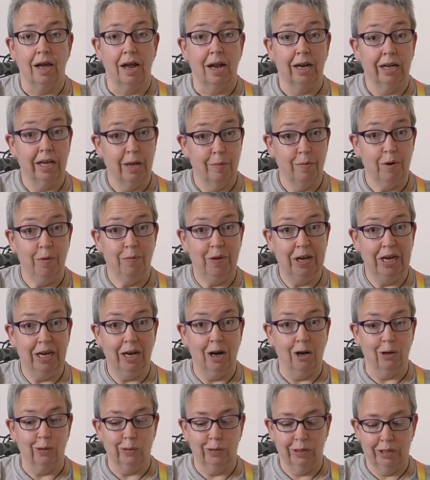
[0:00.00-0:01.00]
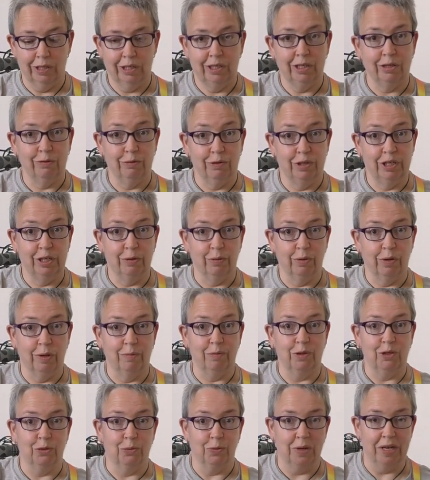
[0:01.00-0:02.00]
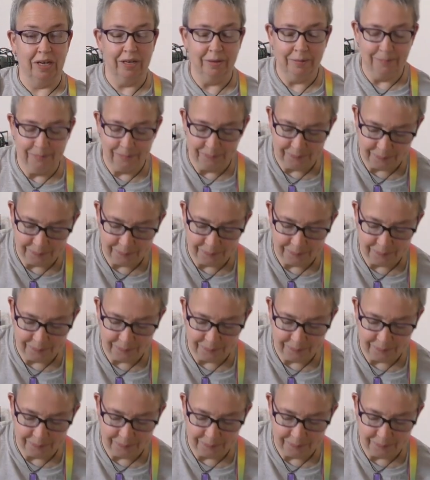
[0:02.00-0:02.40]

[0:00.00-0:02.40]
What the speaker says: I'll come in a bit closer so you can see what I'm doing.